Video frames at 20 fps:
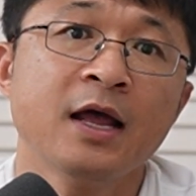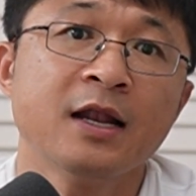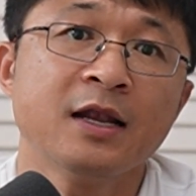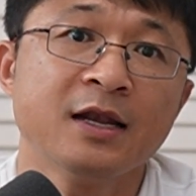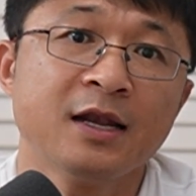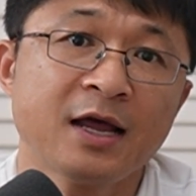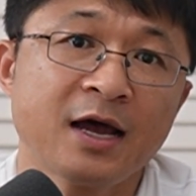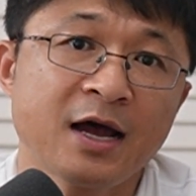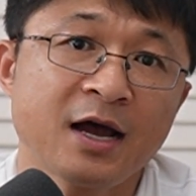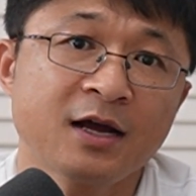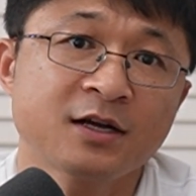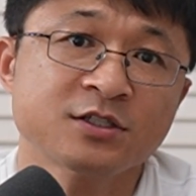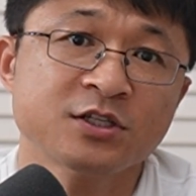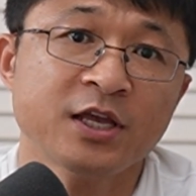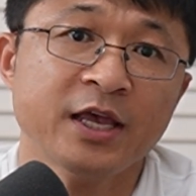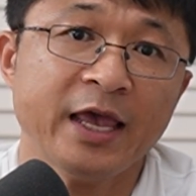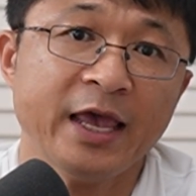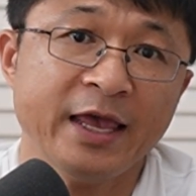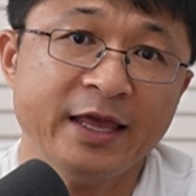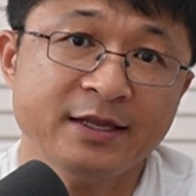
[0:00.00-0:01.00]
large
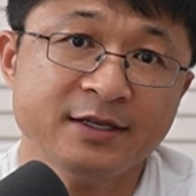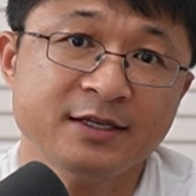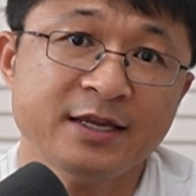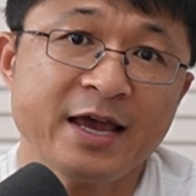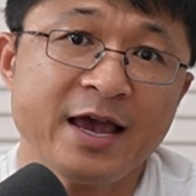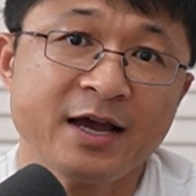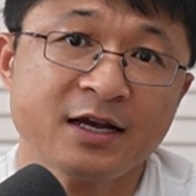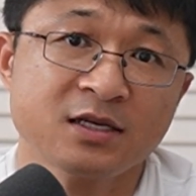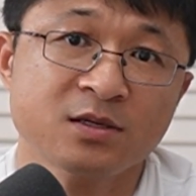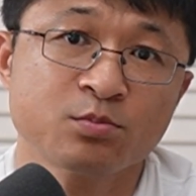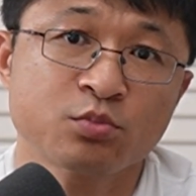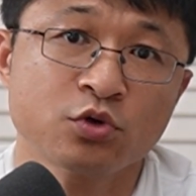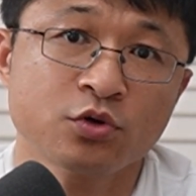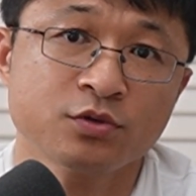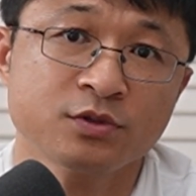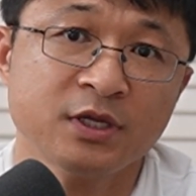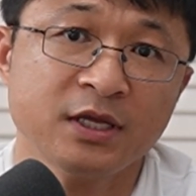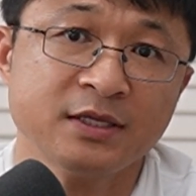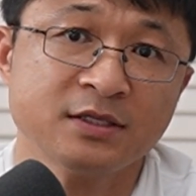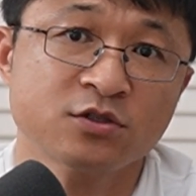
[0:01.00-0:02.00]
intact
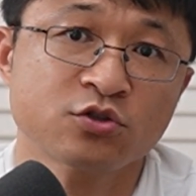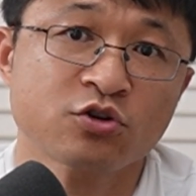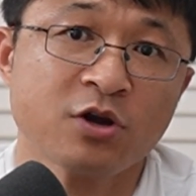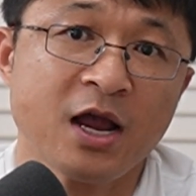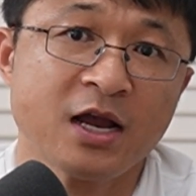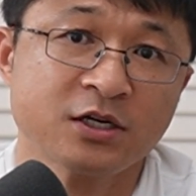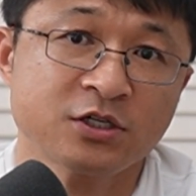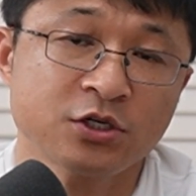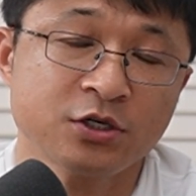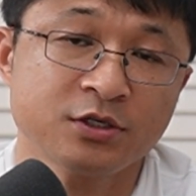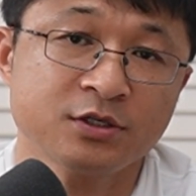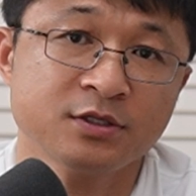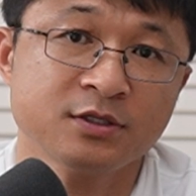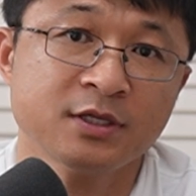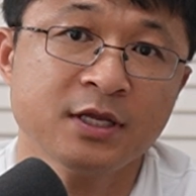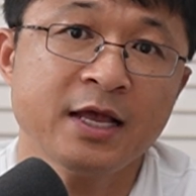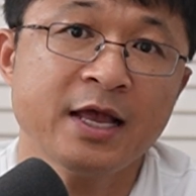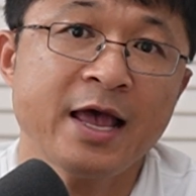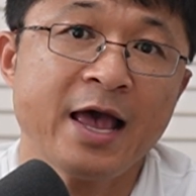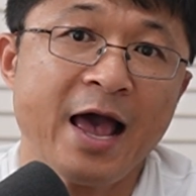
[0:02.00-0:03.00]
protein
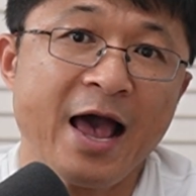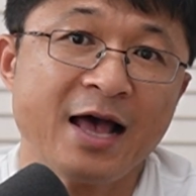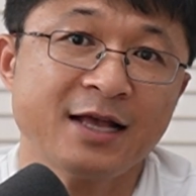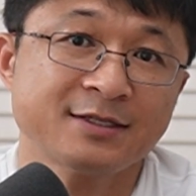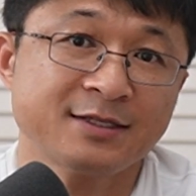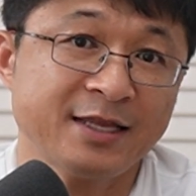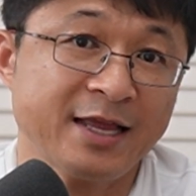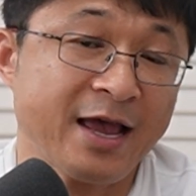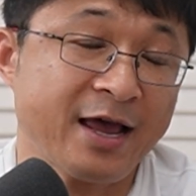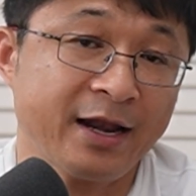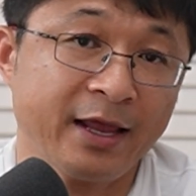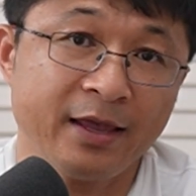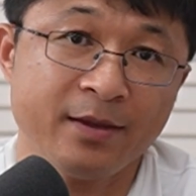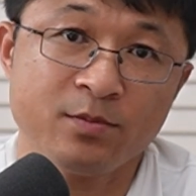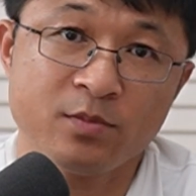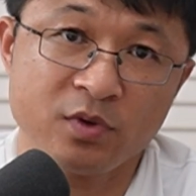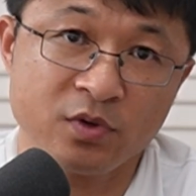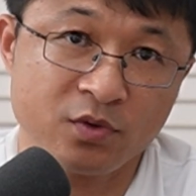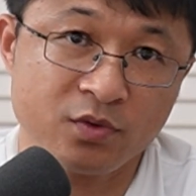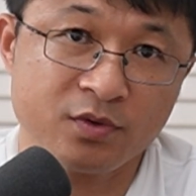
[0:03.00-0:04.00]
structures as that
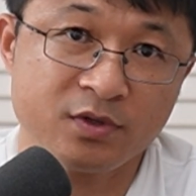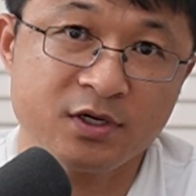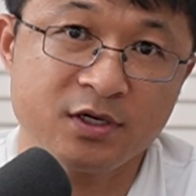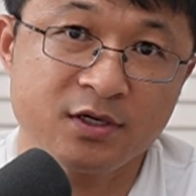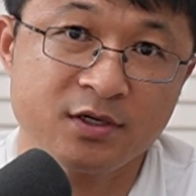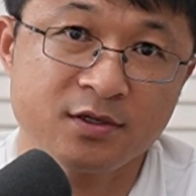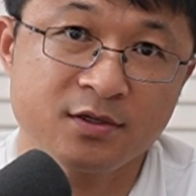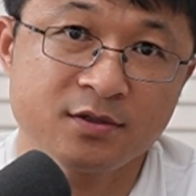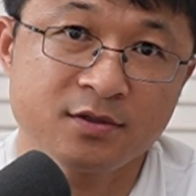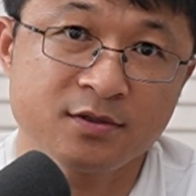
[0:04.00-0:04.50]
in milk.